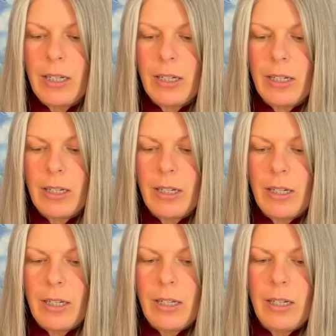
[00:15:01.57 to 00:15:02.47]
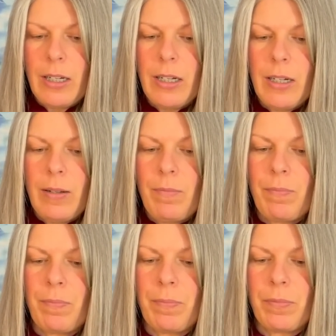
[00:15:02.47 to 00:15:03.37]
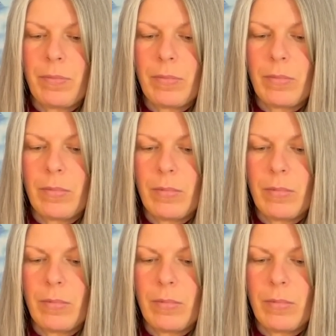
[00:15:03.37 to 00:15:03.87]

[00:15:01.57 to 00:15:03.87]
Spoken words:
No one is speaking in this clip.